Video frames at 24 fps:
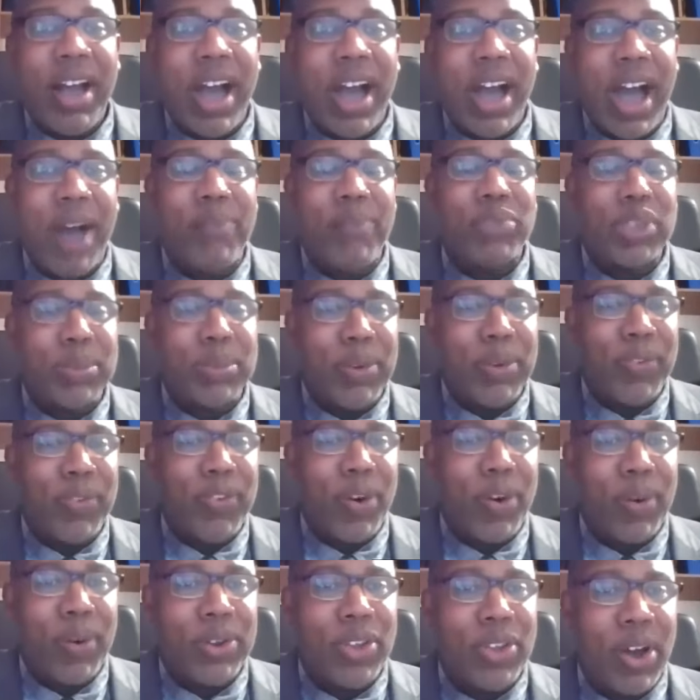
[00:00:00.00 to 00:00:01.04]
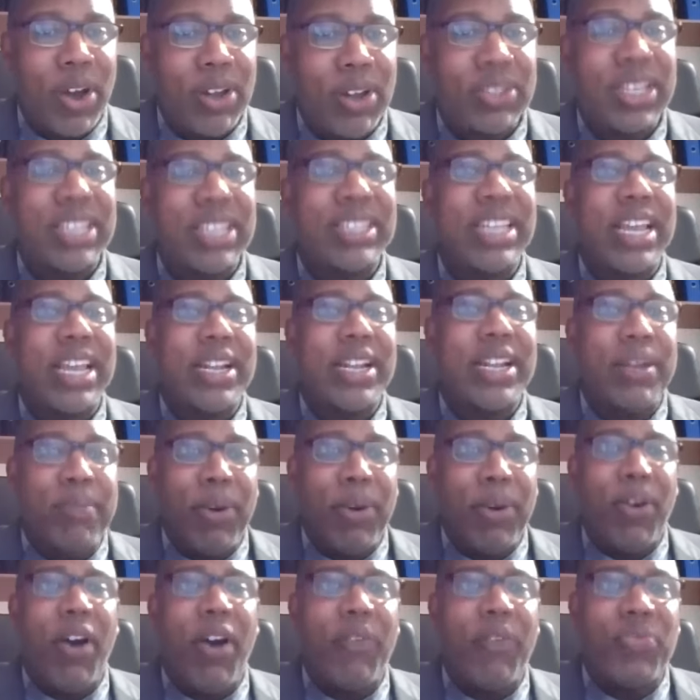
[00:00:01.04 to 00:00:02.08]
some of our youngsters saying the
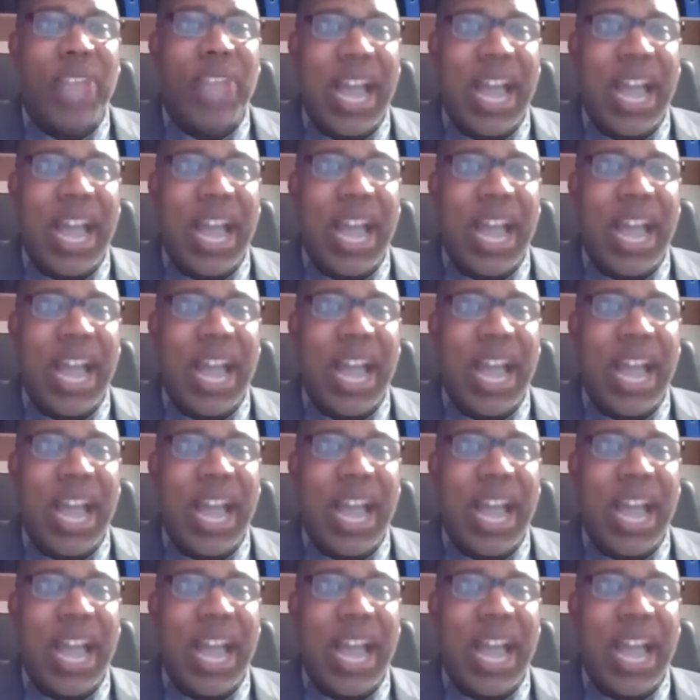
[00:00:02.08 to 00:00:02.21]
book of